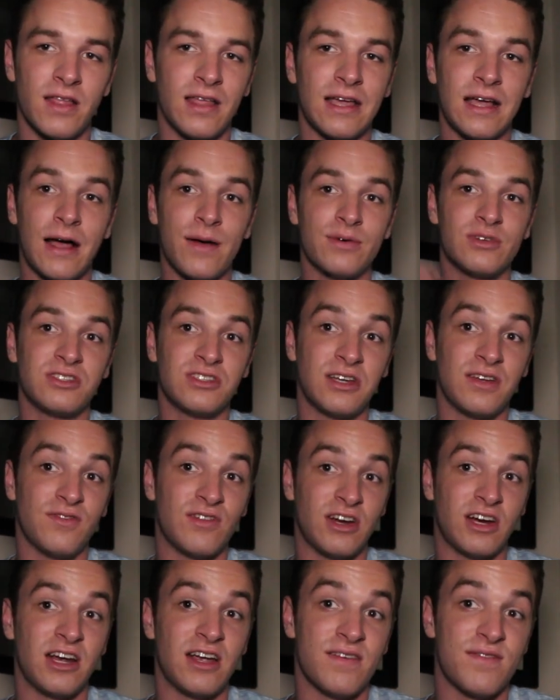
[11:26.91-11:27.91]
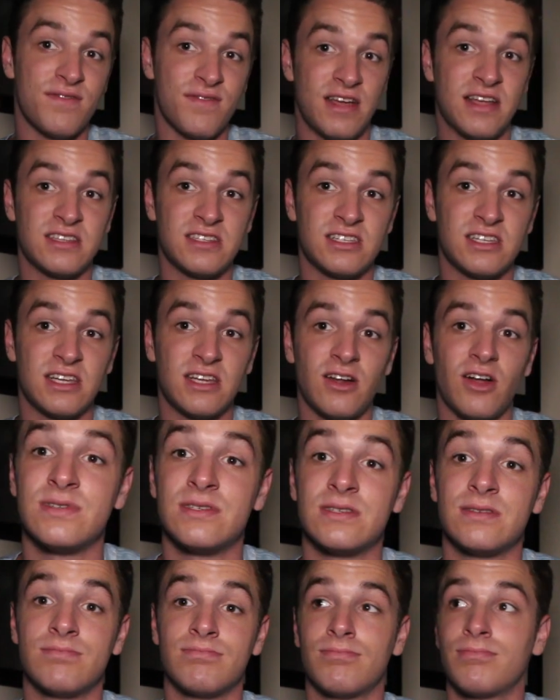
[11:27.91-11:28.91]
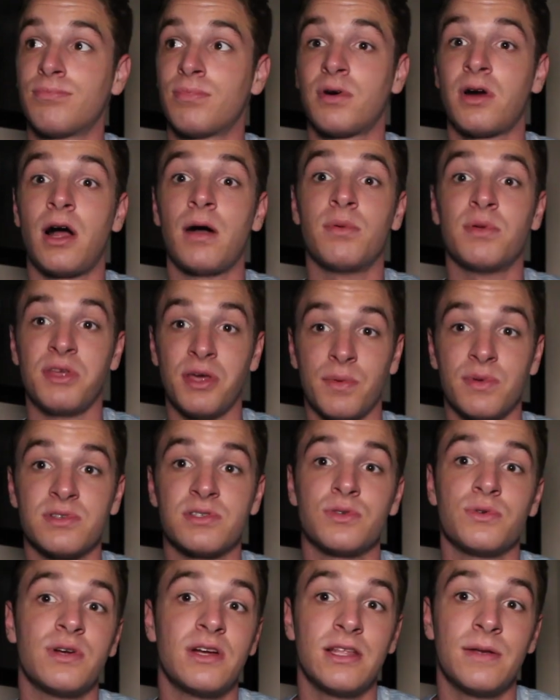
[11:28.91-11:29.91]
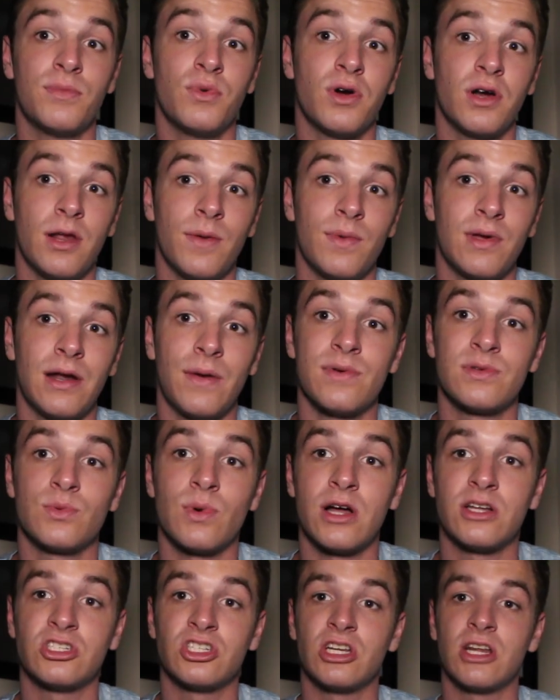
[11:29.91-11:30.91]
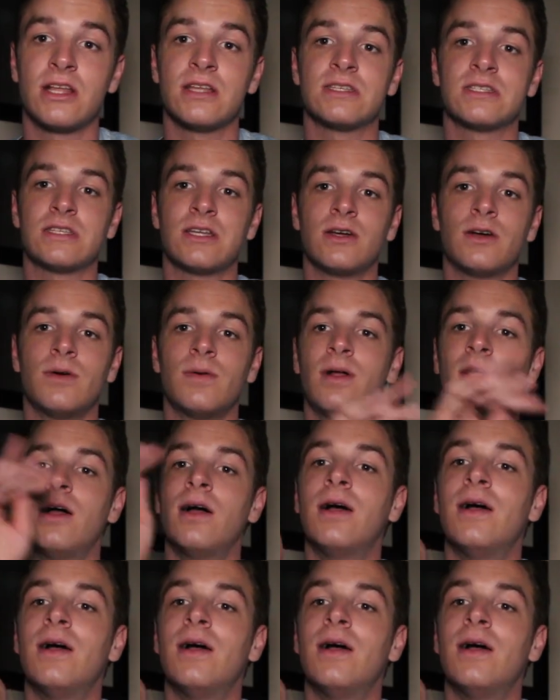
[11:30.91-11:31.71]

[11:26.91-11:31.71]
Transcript: Like I was like very invested. It was probably almost 3 in the morning when I was watching it, so